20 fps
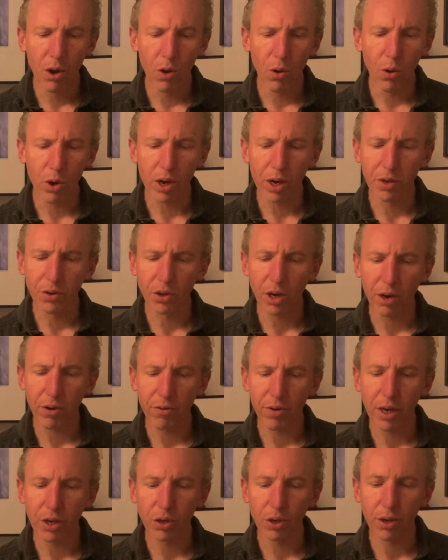or can
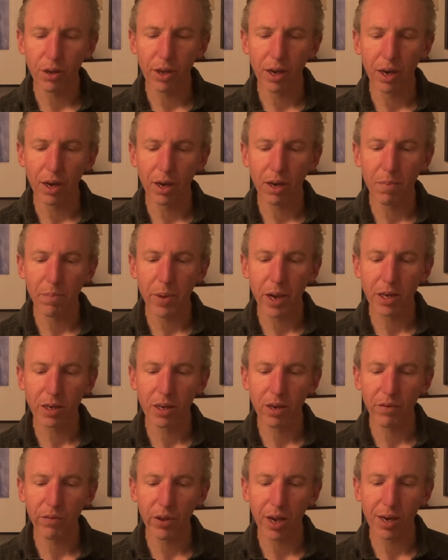generationally and
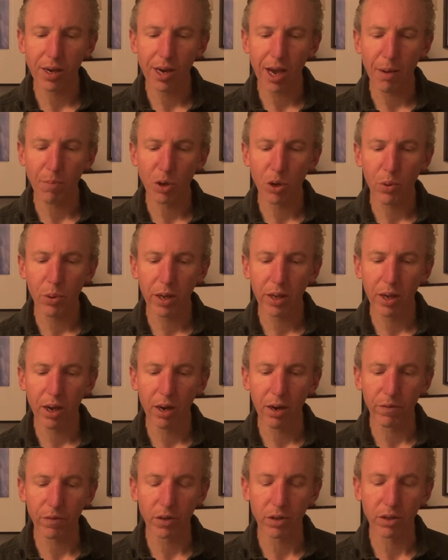competitively adapt quickly
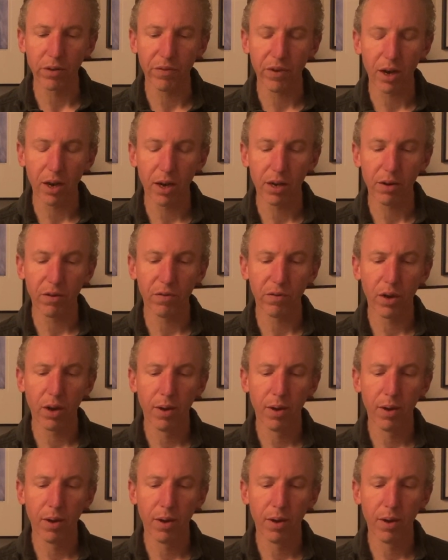enough to survive.